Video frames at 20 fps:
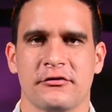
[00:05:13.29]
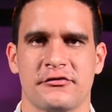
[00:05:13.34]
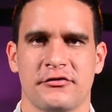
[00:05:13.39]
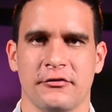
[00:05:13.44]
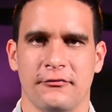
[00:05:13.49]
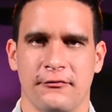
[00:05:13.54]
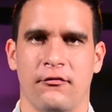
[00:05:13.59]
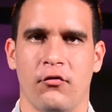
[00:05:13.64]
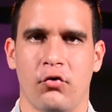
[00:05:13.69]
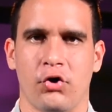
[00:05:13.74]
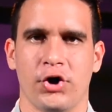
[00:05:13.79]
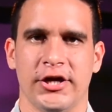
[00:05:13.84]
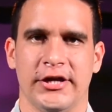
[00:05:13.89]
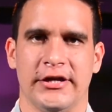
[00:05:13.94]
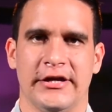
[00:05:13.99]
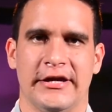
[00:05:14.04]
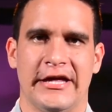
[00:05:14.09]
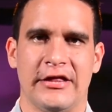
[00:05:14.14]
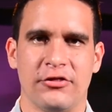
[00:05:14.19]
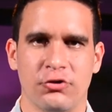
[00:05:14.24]
the void
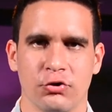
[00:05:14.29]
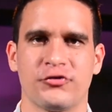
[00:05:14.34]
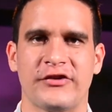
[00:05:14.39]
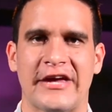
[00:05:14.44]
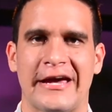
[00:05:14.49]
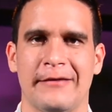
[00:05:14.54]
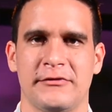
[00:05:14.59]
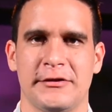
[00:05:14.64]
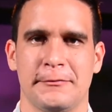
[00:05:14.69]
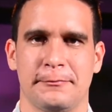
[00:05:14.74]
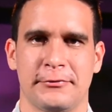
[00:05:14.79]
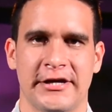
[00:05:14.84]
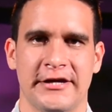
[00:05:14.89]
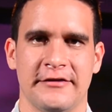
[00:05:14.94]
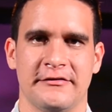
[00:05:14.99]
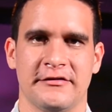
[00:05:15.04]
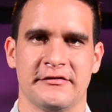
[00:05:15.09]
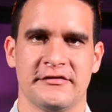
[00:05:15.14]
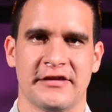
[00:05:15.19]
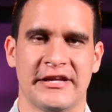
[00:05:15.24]
in those empty
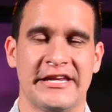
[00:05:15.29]
places,